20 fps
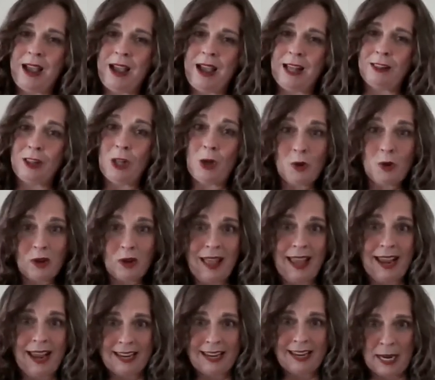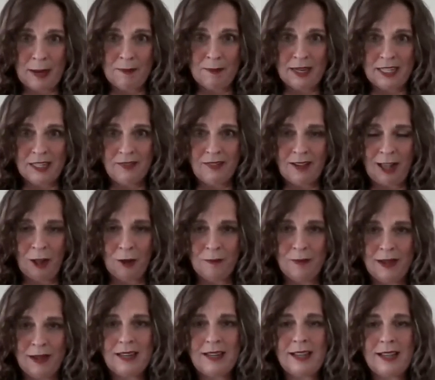local economic
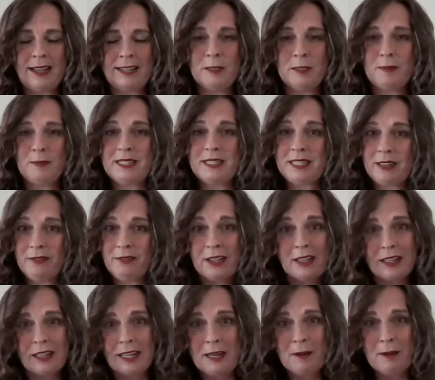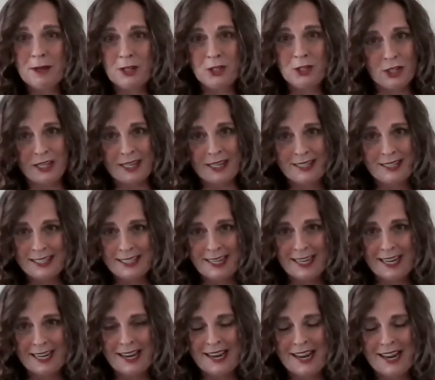development and specifically Michigan
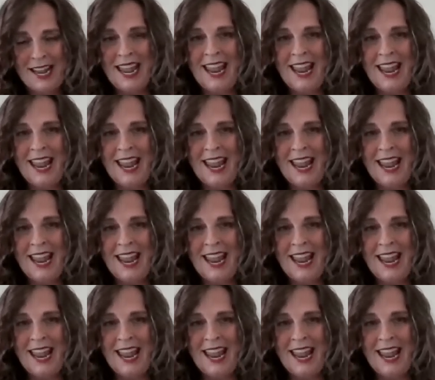City.